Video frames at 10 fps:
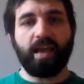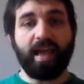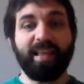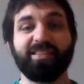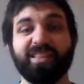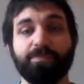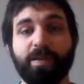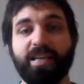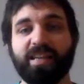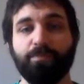Instant
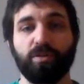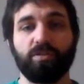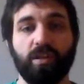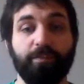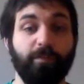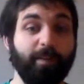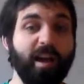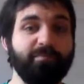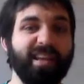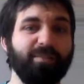speed, you can put for 5
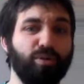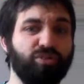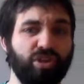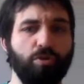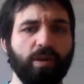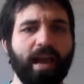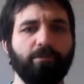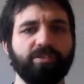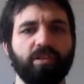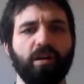mana, you can put 2
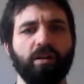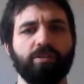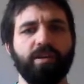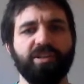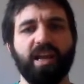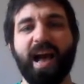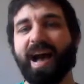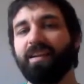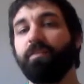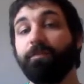counters on a creature
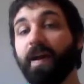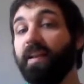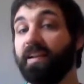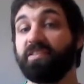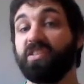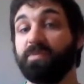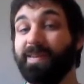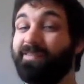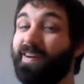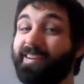and fight at instant speed.
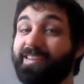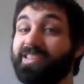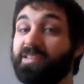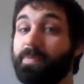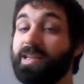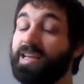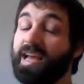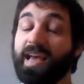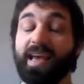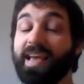And fight at instant speed
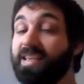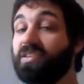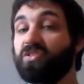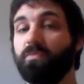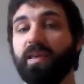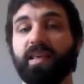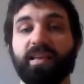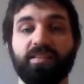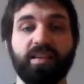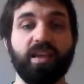isn't something that you
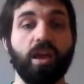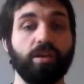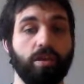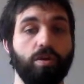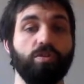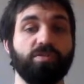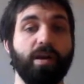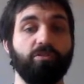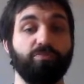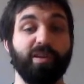see a huge
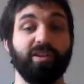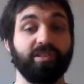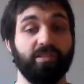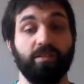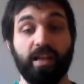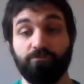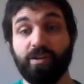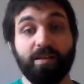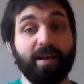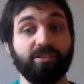amount because it
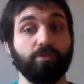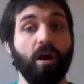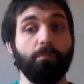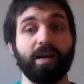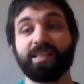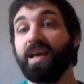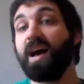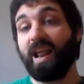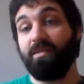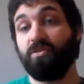really messes with combat
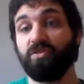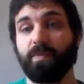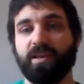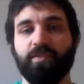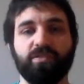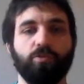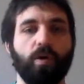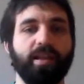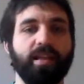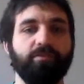and it does make for some
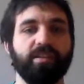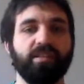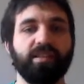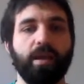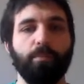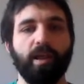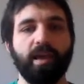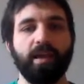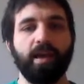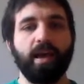quite interesting gameplay.
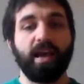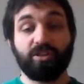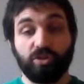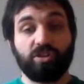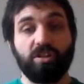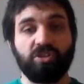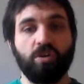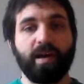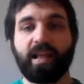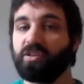It's also got a 2
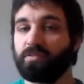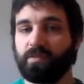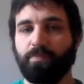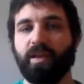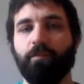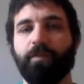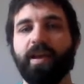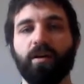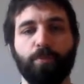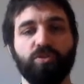mana just being a fight
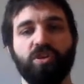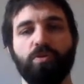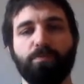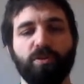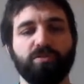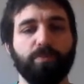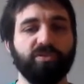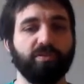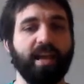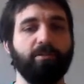or put 2
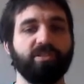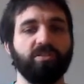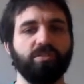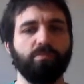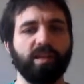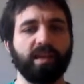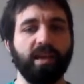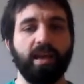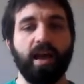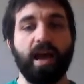+1/+1 counters on something.
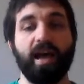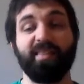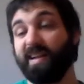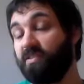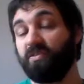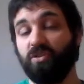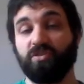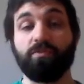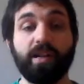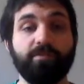That's just
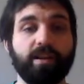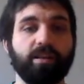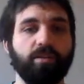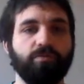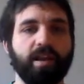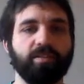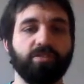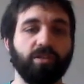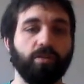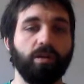a really, really good rate.
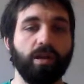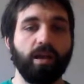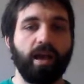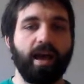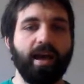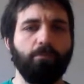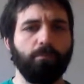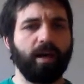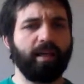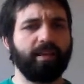So
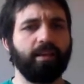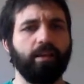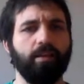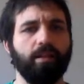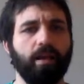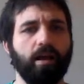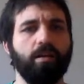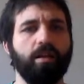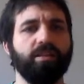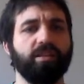I think
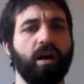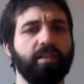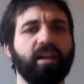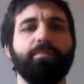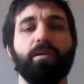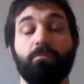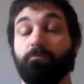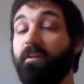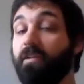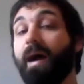it's a card that I'd be
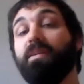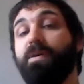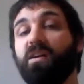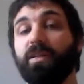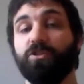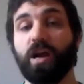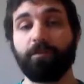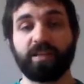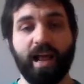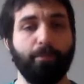very happy to pick up in
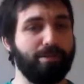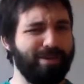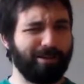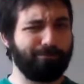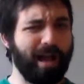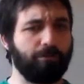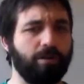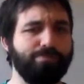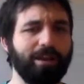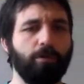draft. I'd happily
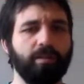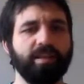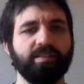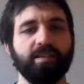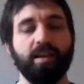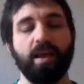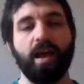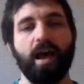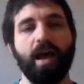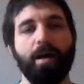pick one this.
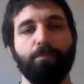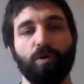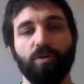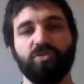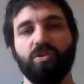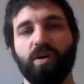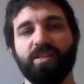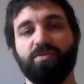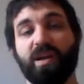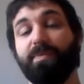But also it's
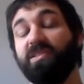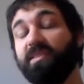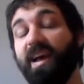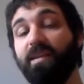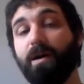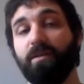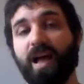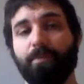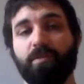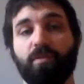something I'd be scared about
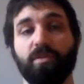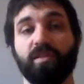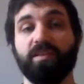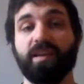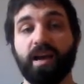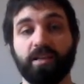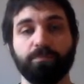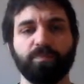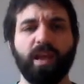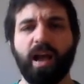happening from the other side.
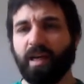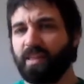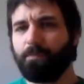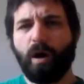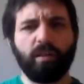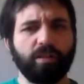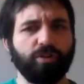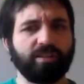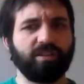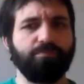I think part of the
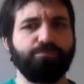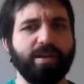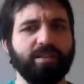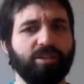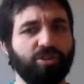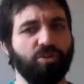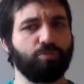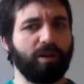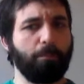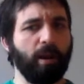trick is going to be to choose
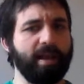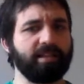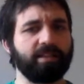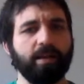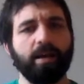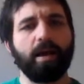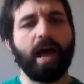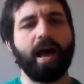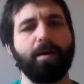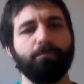when to play it,
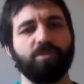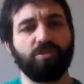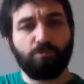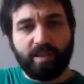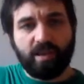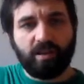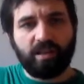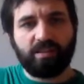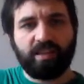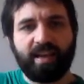whether you're going
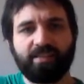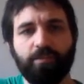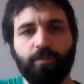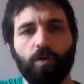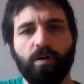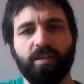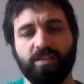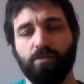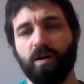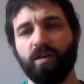to cast it for its
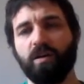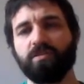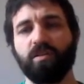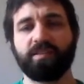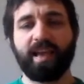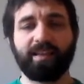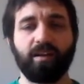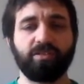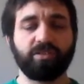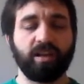lower cost or its kick
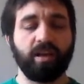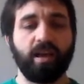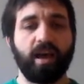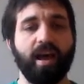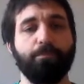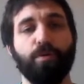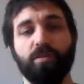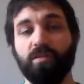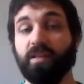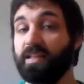cost, but
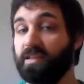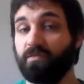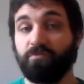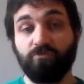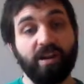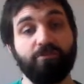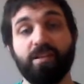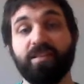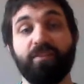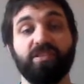it can really, really
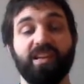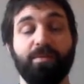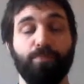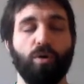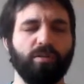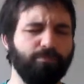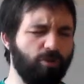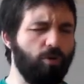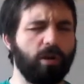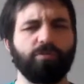devastate the board.
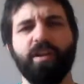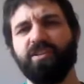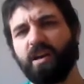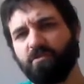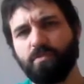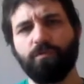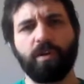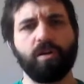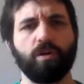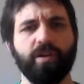Grow 1 creature, remove 1 of
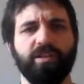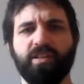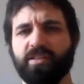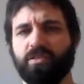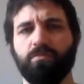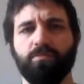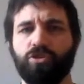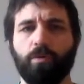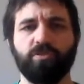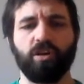your creatures,
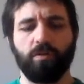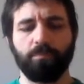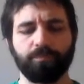job's done.